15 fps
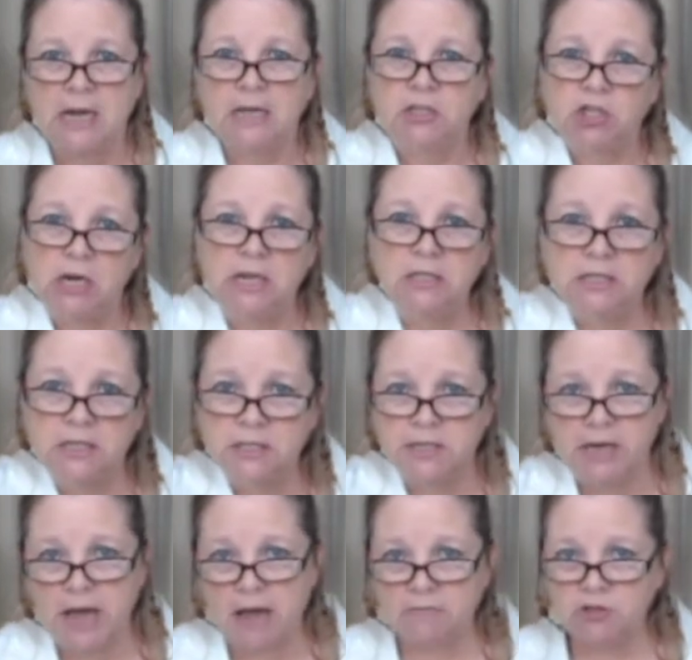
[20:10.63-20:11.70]
Jesus
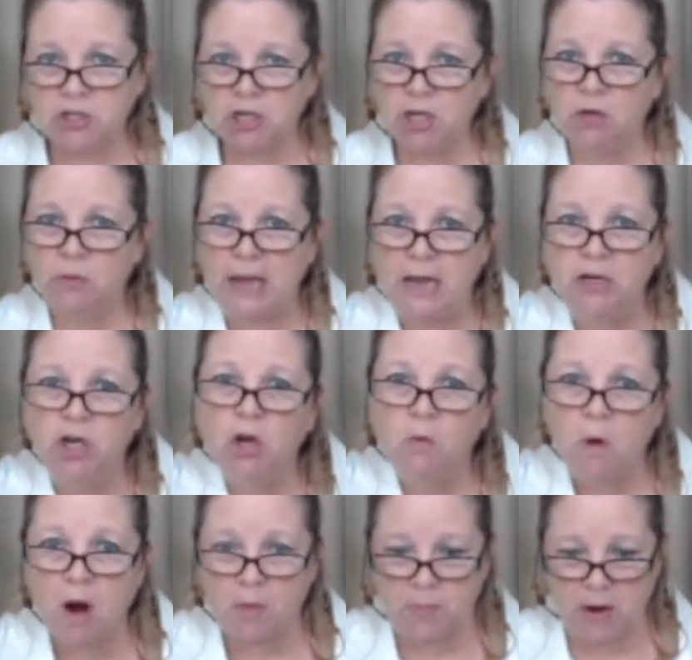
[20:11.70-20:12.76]
loves you and you
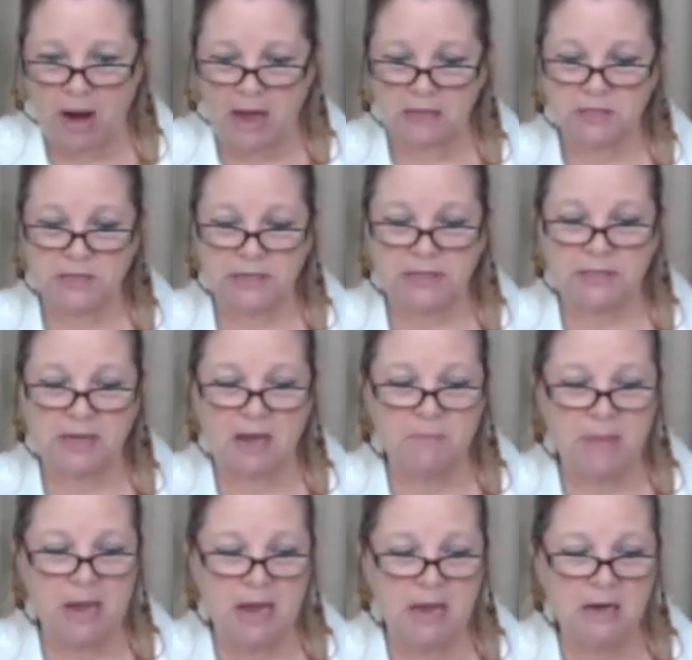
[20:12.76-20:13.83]
are priceless.
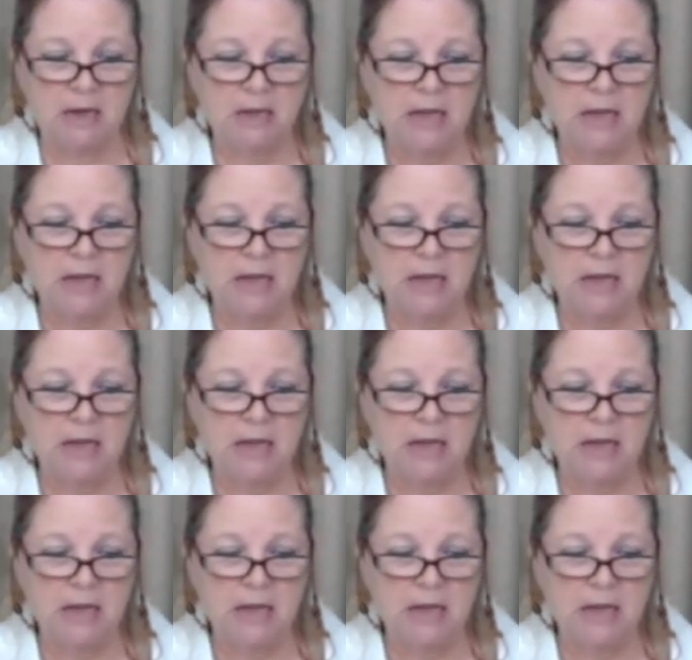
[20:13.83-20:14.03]
Amen.